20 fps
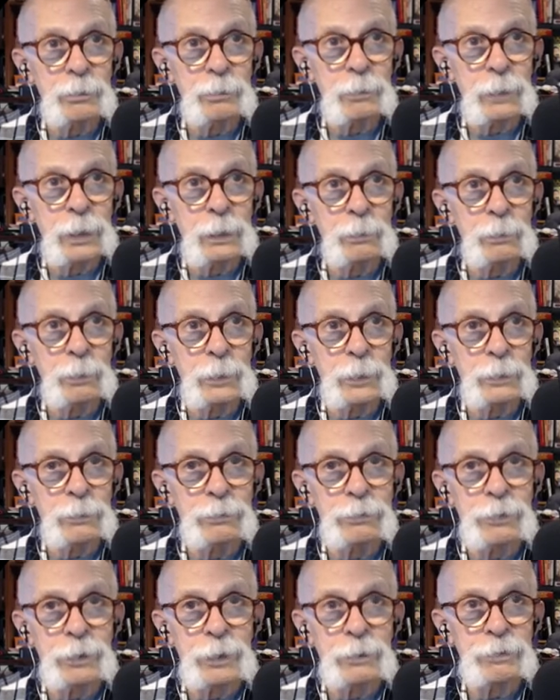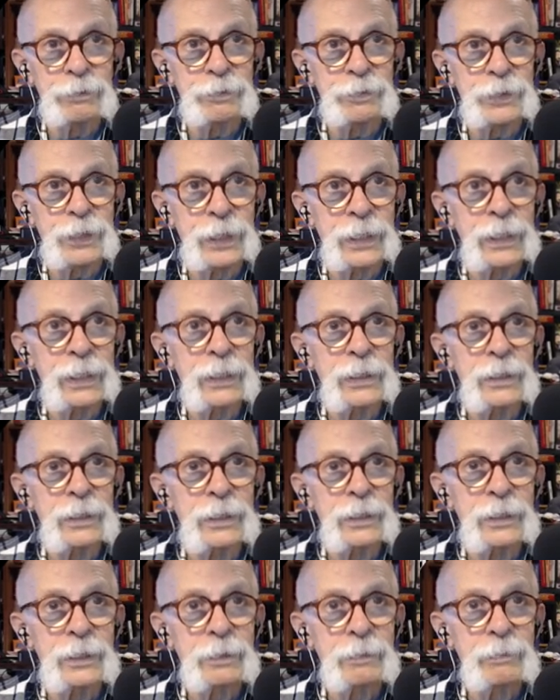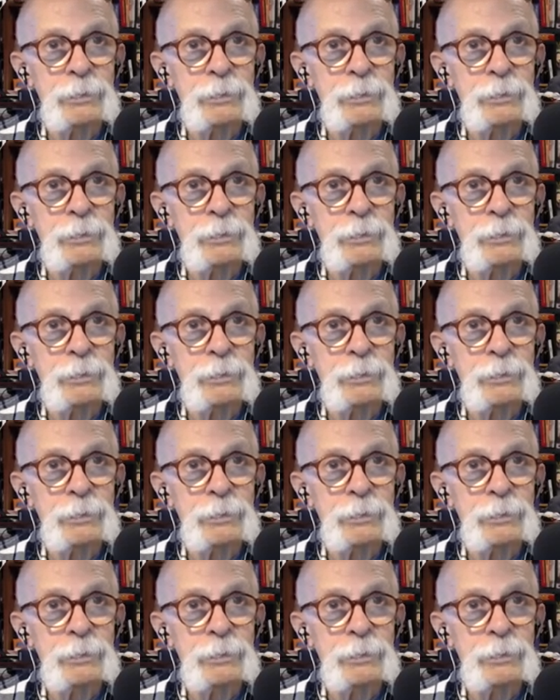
it might be a fact.